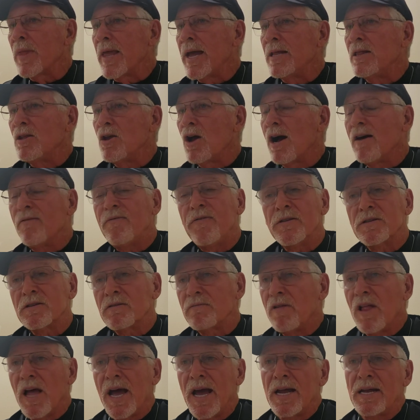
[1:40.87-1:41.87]
And the
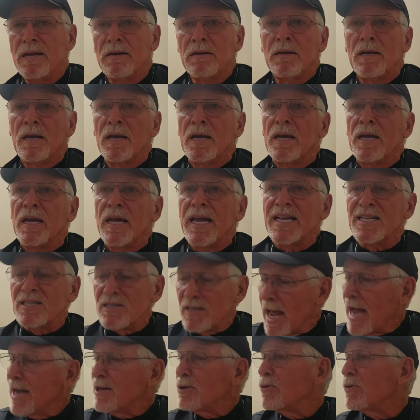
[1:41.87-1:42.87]
offensive line is
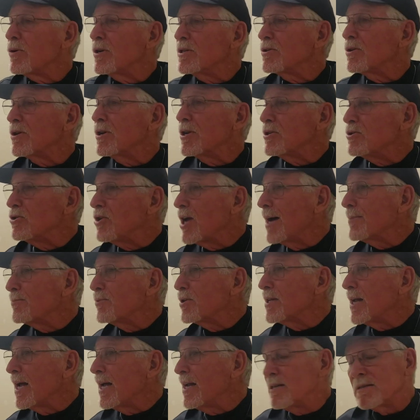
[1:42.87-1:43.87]
not doing as good a job
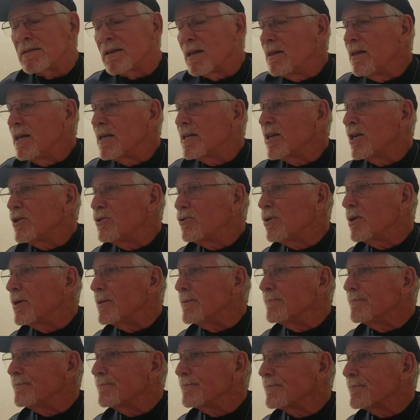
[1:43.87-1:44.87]
tonight as I think they should.
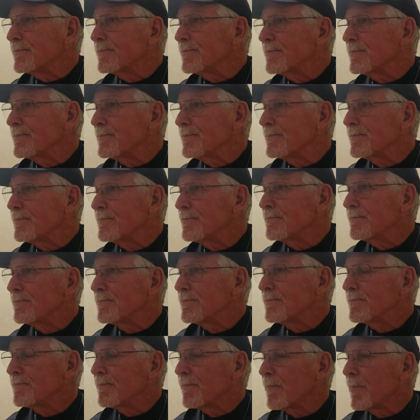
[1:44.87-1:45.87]
What do
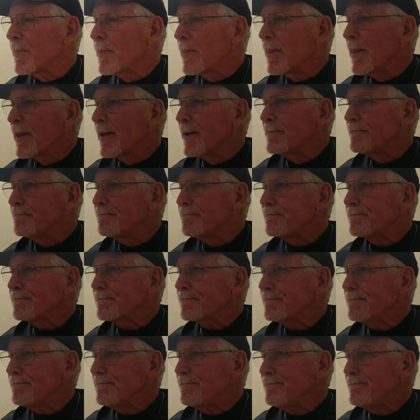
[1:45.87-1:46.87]
you miss about coaching
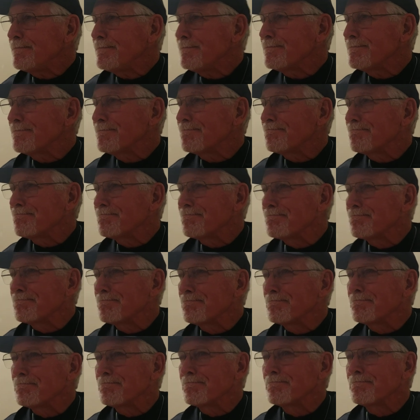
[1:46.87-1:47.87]
and what do you not miss?
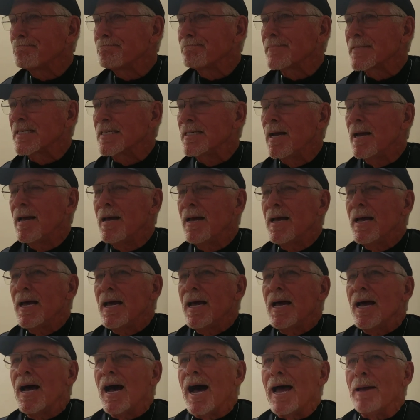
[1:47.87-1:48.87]

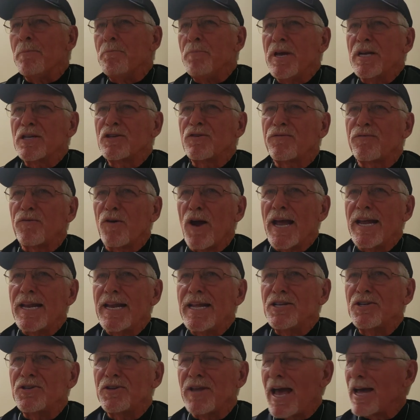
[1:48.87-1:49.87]
I miss
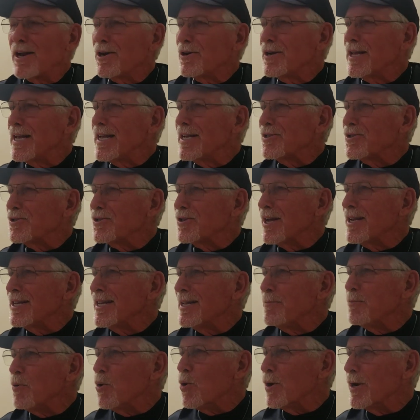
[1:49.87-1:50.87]
Friday, Saturday, and
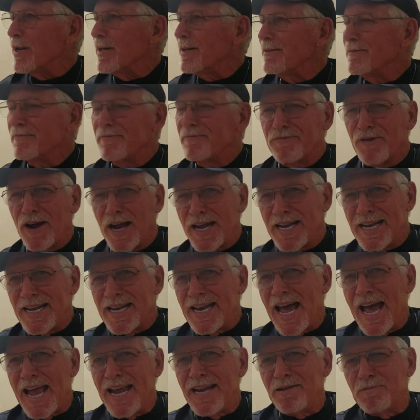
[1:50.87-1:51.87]
Sunday morning. Friday
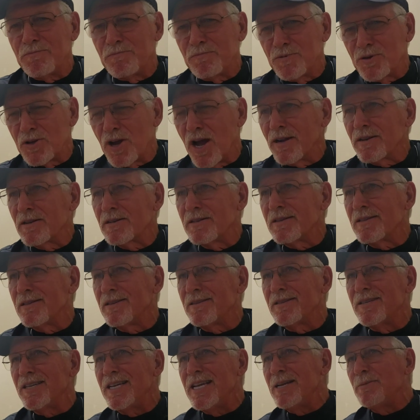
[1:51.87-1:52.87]
night, talking to
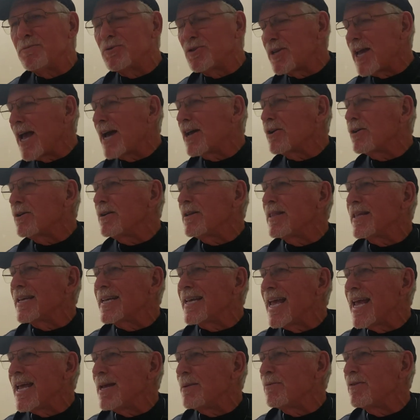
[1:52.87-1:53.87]
the team, Saturday, the
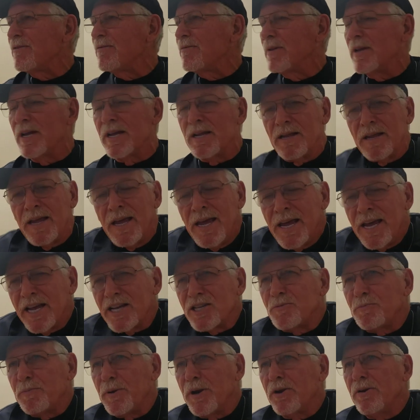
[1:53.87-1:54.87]
game
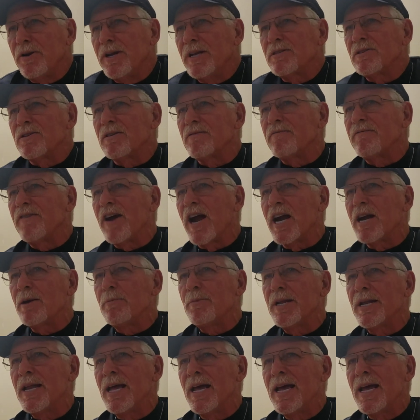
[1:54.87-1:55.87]
experience,
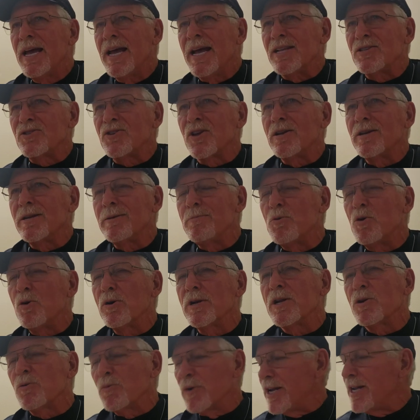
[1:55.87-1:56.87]
environment, and Sunday
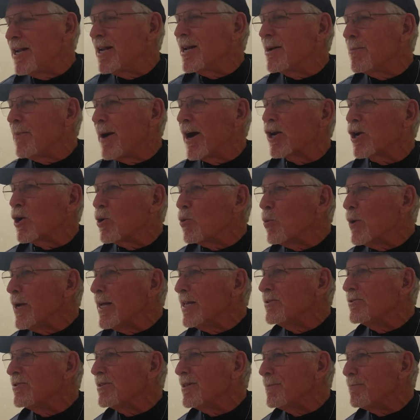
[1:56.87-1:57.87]
morning, reading about our
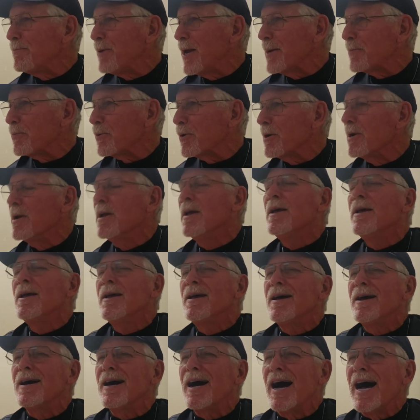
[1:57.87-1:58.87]
wins in the paper.
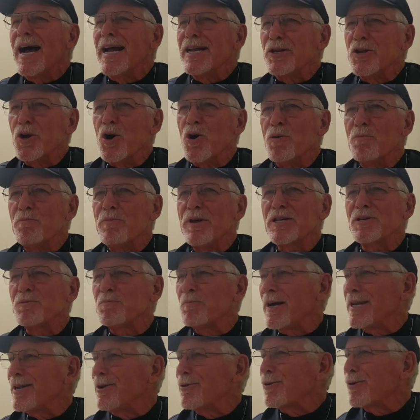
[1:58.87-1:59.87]
I don't miss
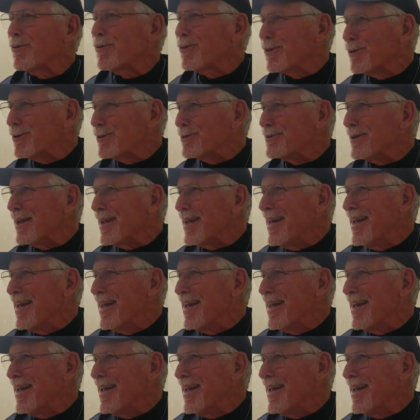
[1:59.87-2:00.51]
Monday through Thursday.